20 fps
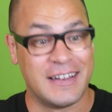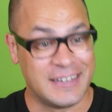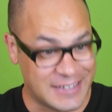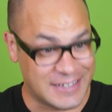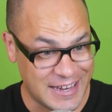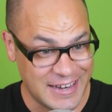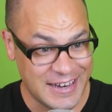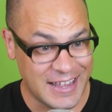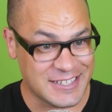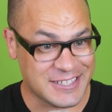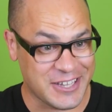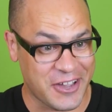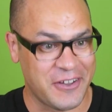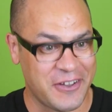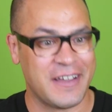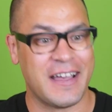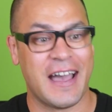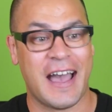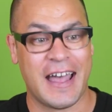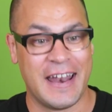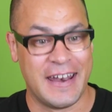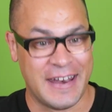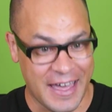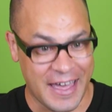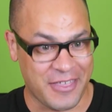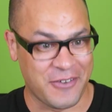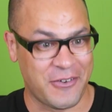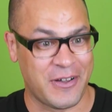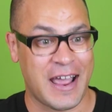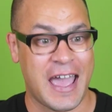10 days ago,
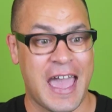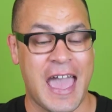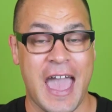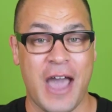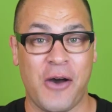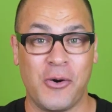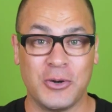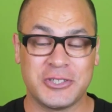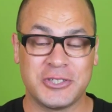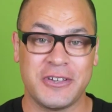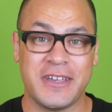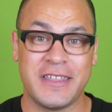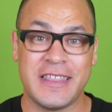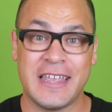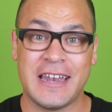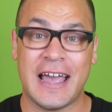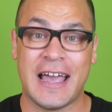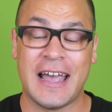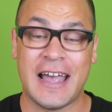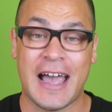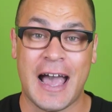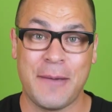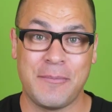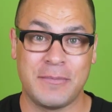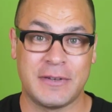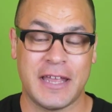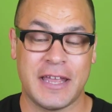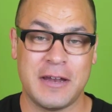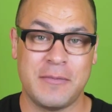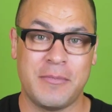another one. Also then
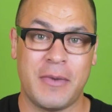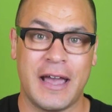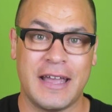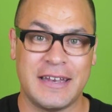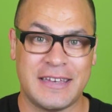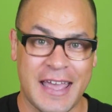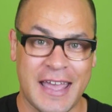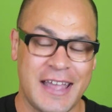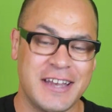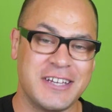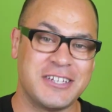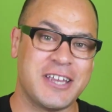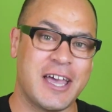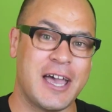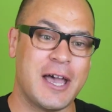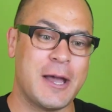updated my attached